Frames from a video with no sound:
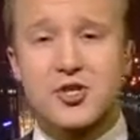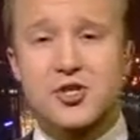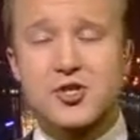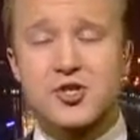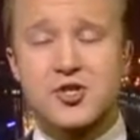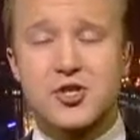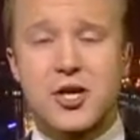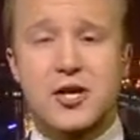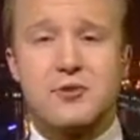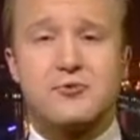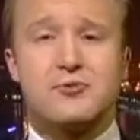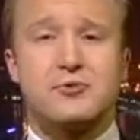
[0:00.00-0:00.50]

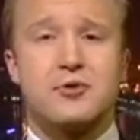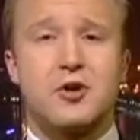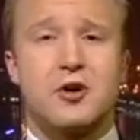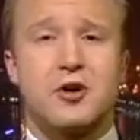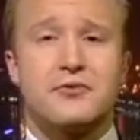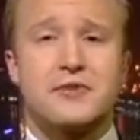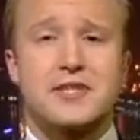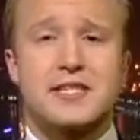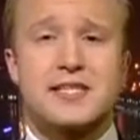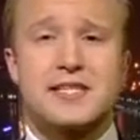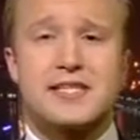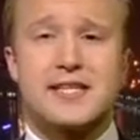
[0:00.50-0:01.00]
Just general
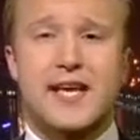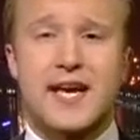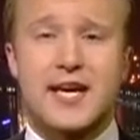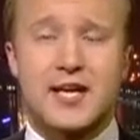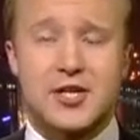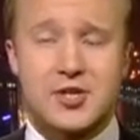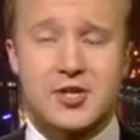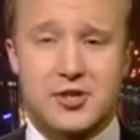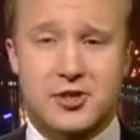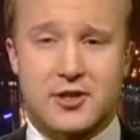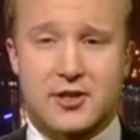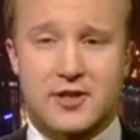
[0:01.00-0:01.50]

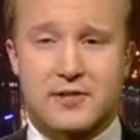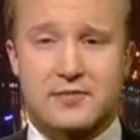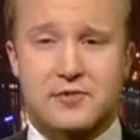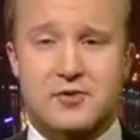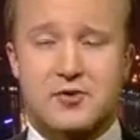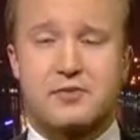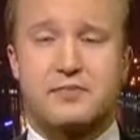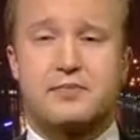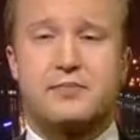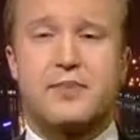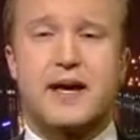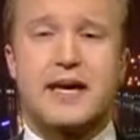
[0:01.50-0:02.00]
conversation and
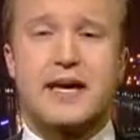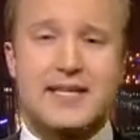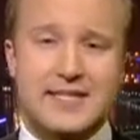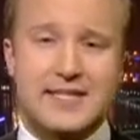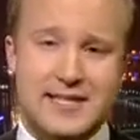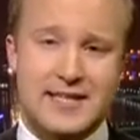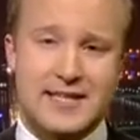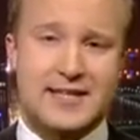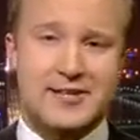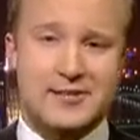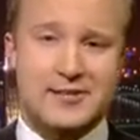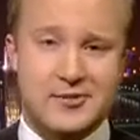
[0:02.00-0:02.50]
sort of
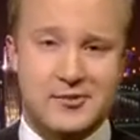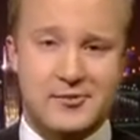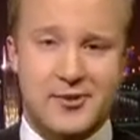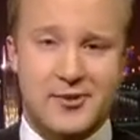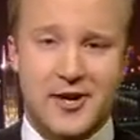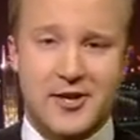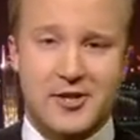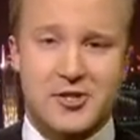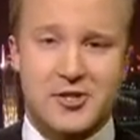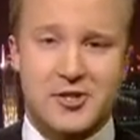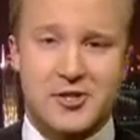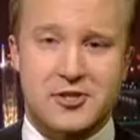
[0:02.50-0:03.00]
basic
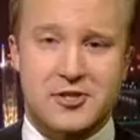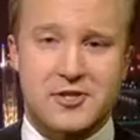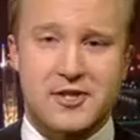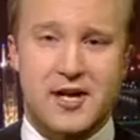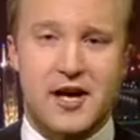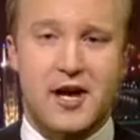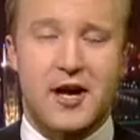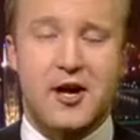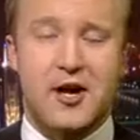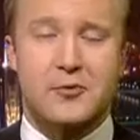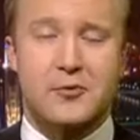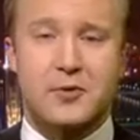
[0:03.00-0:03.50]
interaction
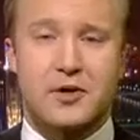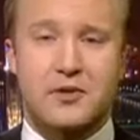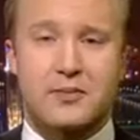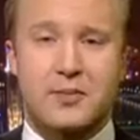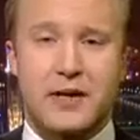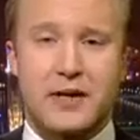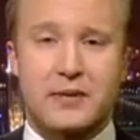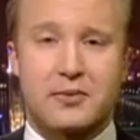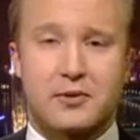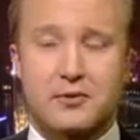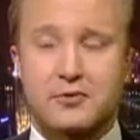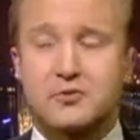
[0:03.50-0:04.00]
with
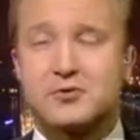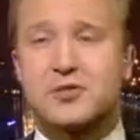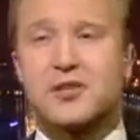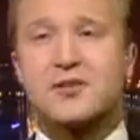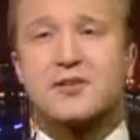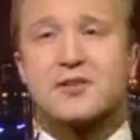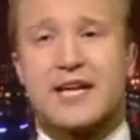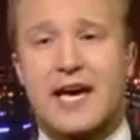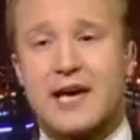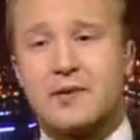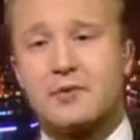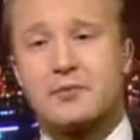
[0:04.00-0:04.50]
people.
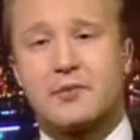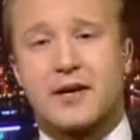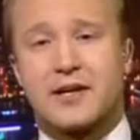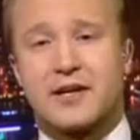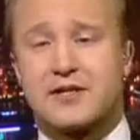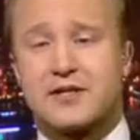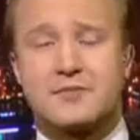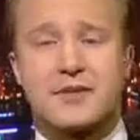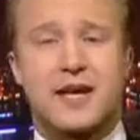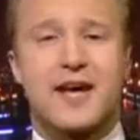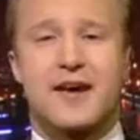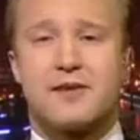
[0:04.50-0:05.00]
Also table
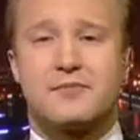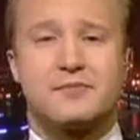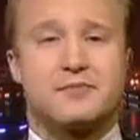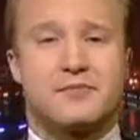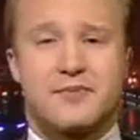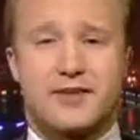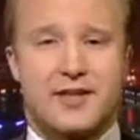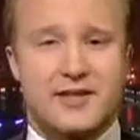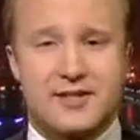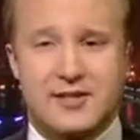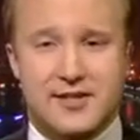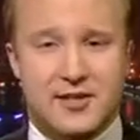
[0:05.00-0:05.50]
manners. I mean,
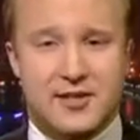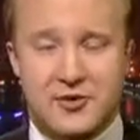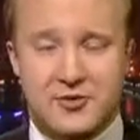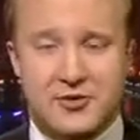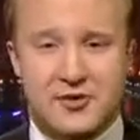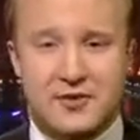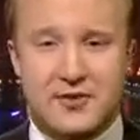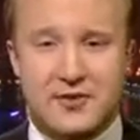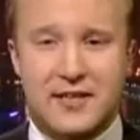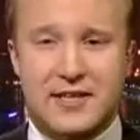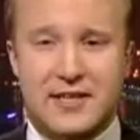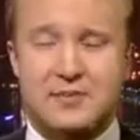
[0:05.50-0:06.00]
there's
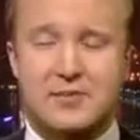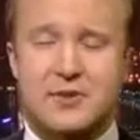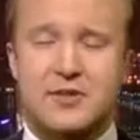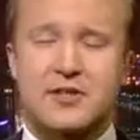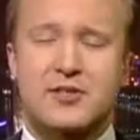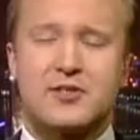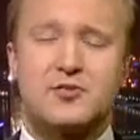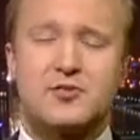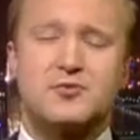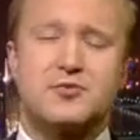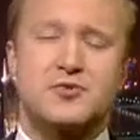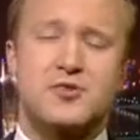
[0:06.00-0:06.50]
lots of things,
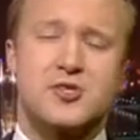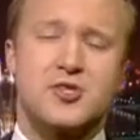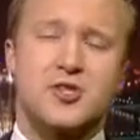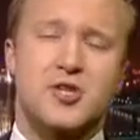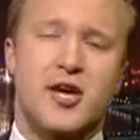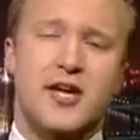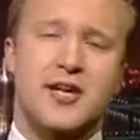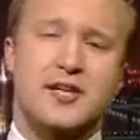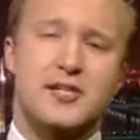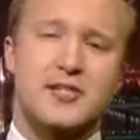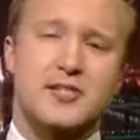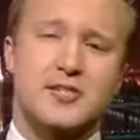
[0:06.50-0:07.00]
but you
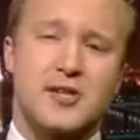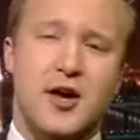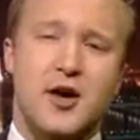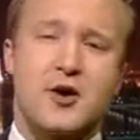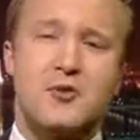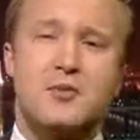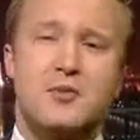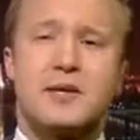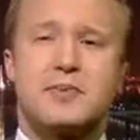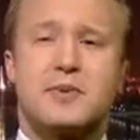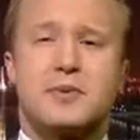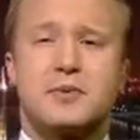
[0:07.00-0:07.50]
shake
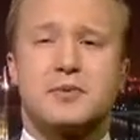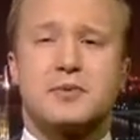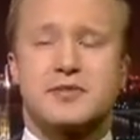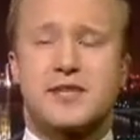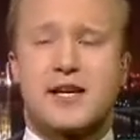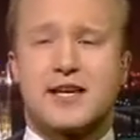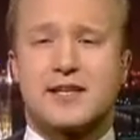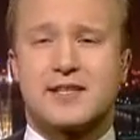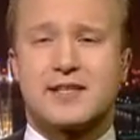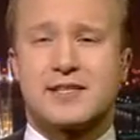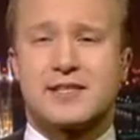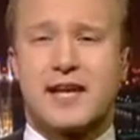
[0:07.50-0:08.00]
so many people's
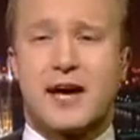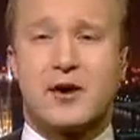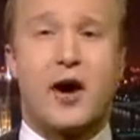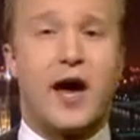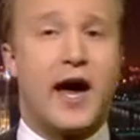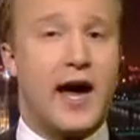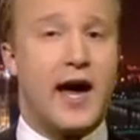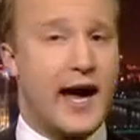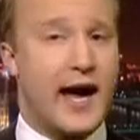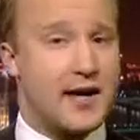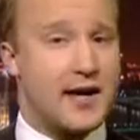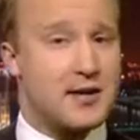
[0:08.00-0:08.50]
hands now,
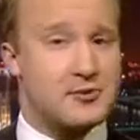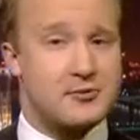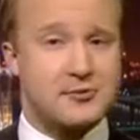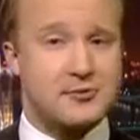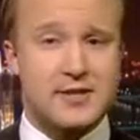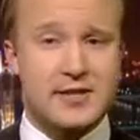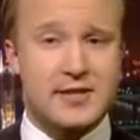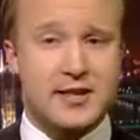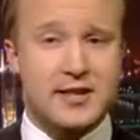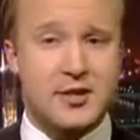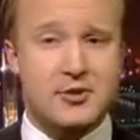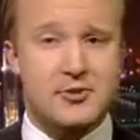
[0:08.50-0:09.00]

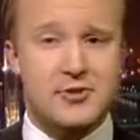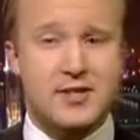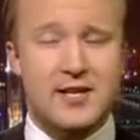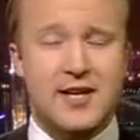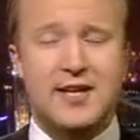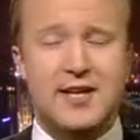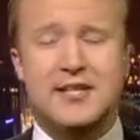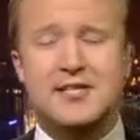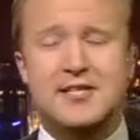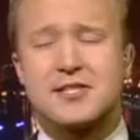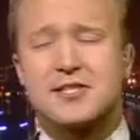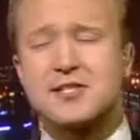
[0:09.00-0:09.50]
adults included,
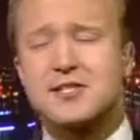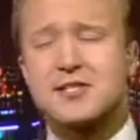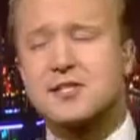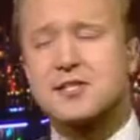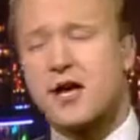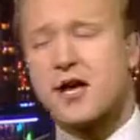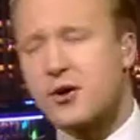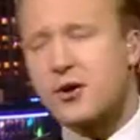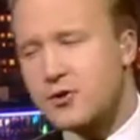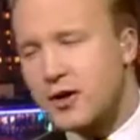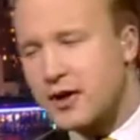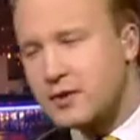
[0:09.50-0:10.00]
and it's
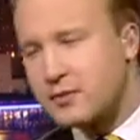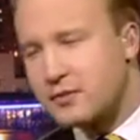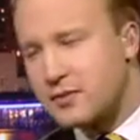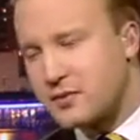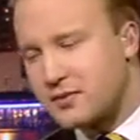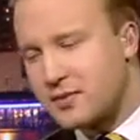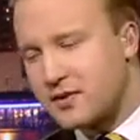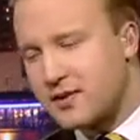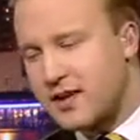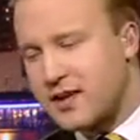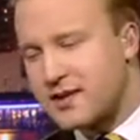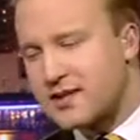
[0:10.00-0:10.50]
so limp
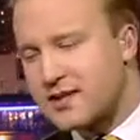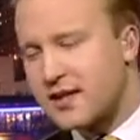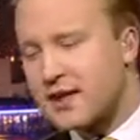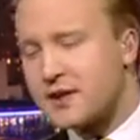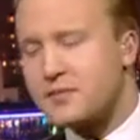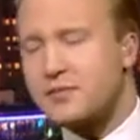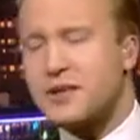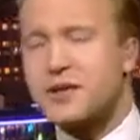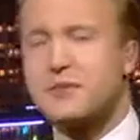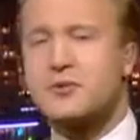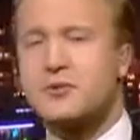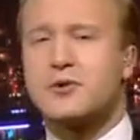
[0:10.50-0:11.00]
and pathetic,
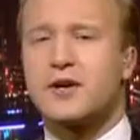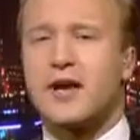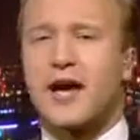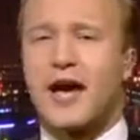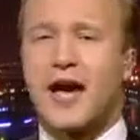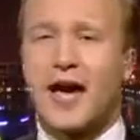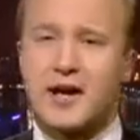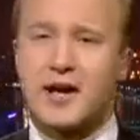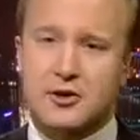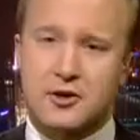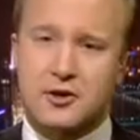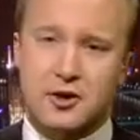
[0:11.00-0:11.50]
and people
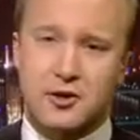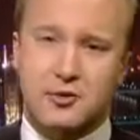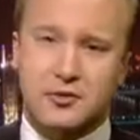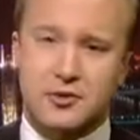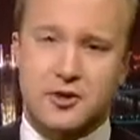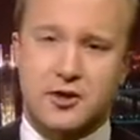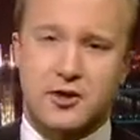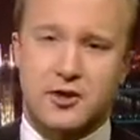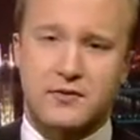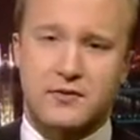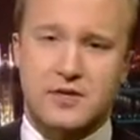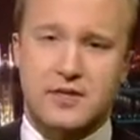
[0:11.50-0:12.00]
cannot
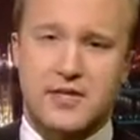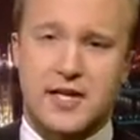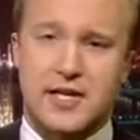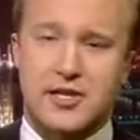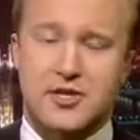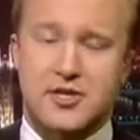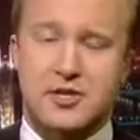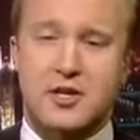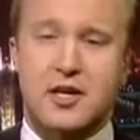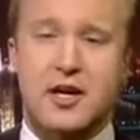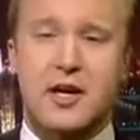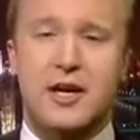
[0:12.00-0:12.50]
hold a
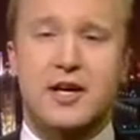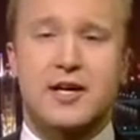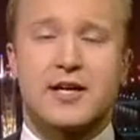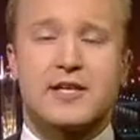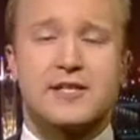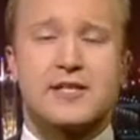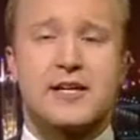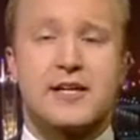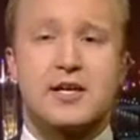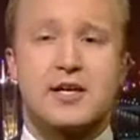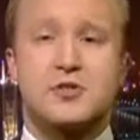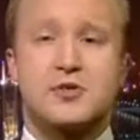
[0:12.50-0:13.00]
conversation
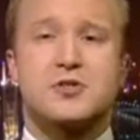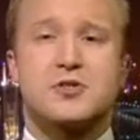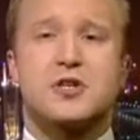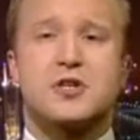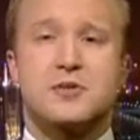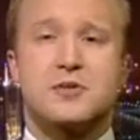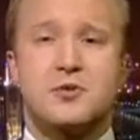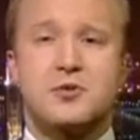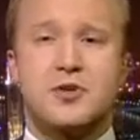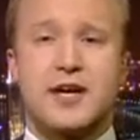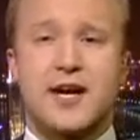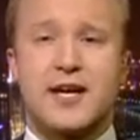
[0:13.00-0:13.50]
because they're used to
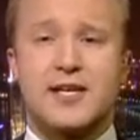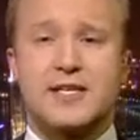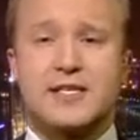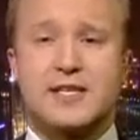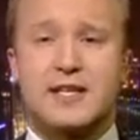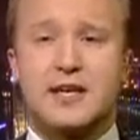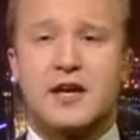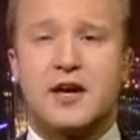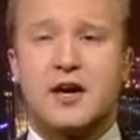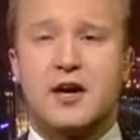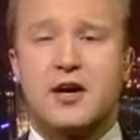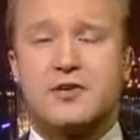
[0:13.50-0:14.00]

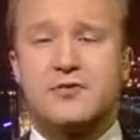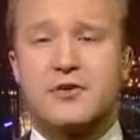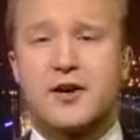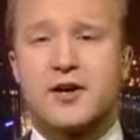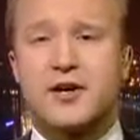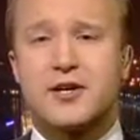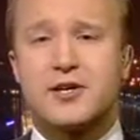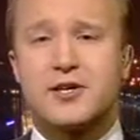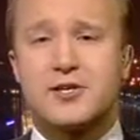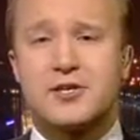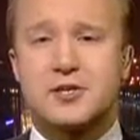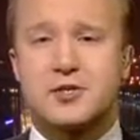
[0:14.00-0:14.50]
communicating
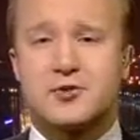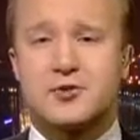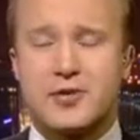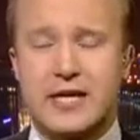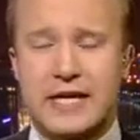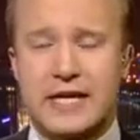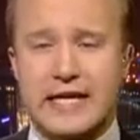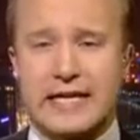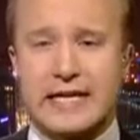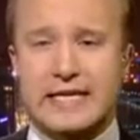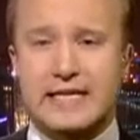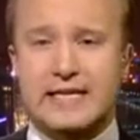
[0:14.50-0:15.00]
via
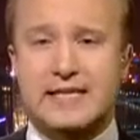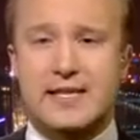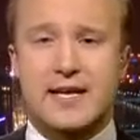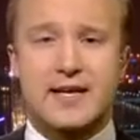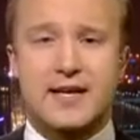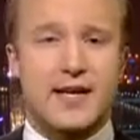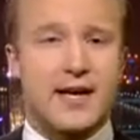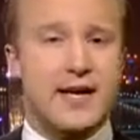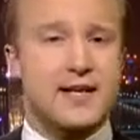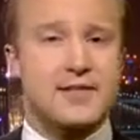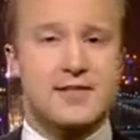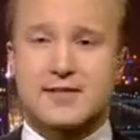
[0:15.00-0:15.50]
screens.
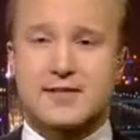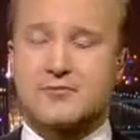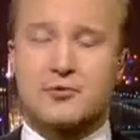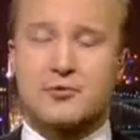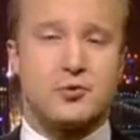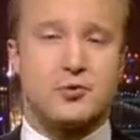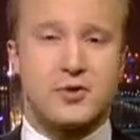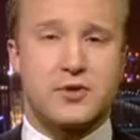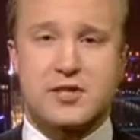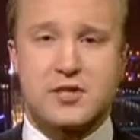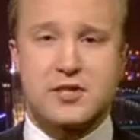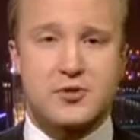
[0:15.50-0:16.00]
And yes,
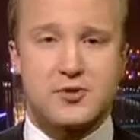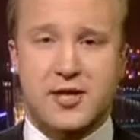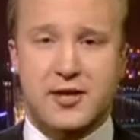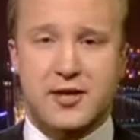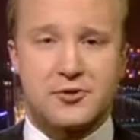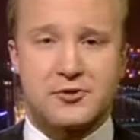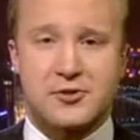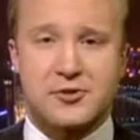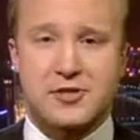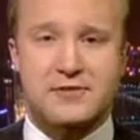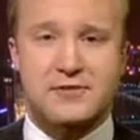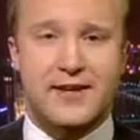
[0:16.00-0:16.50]
all this new
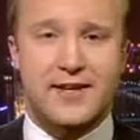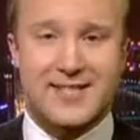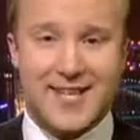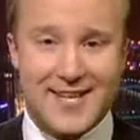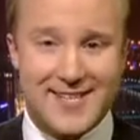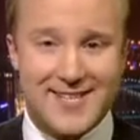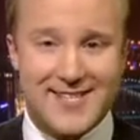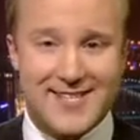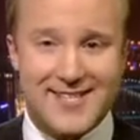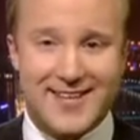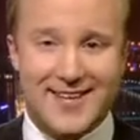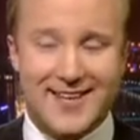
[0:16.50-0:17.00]
technology is
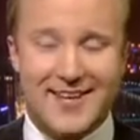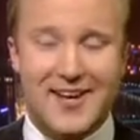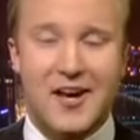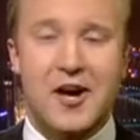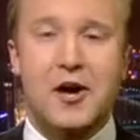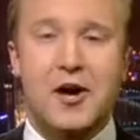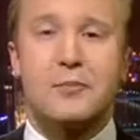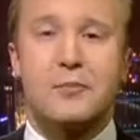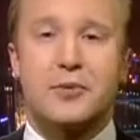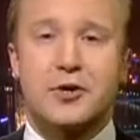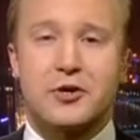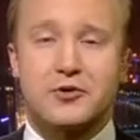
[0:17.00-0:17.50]
fantastic,
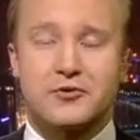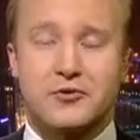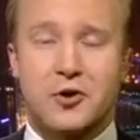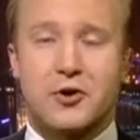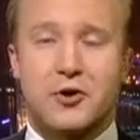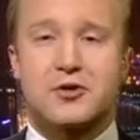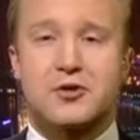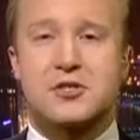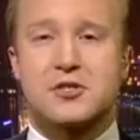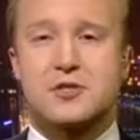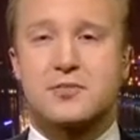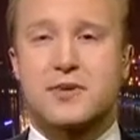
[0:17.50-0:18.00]
but you've
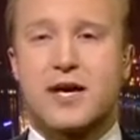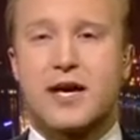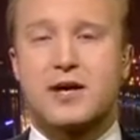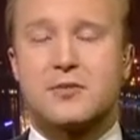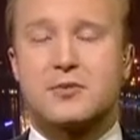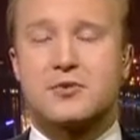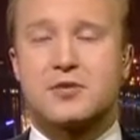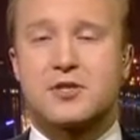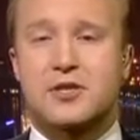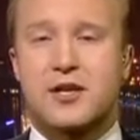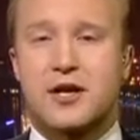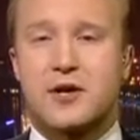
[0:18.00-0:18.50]
got to be
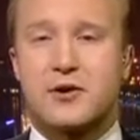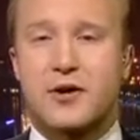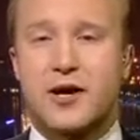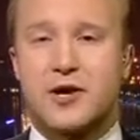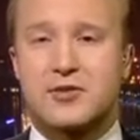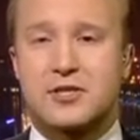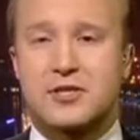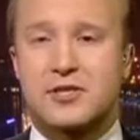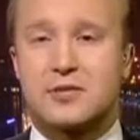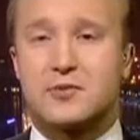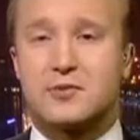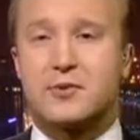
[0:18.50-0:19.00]
able to know
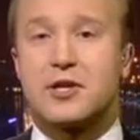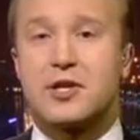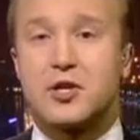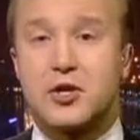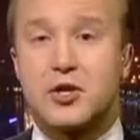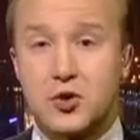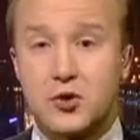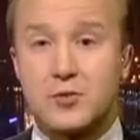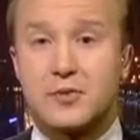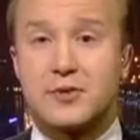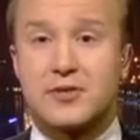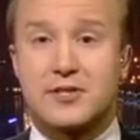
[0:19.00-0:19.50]
how to deal with
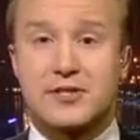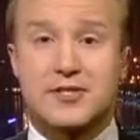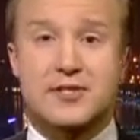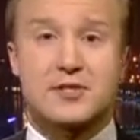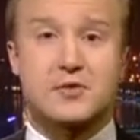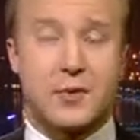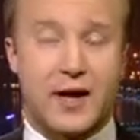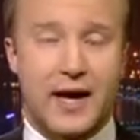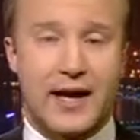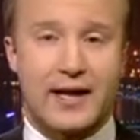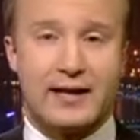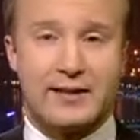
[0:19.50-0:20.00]
humans
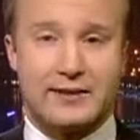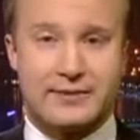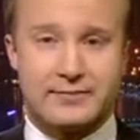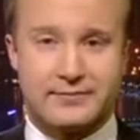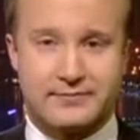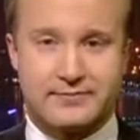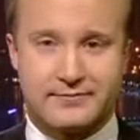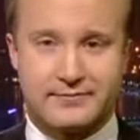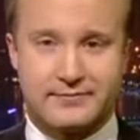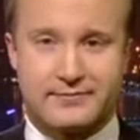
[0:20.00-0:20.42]
as well.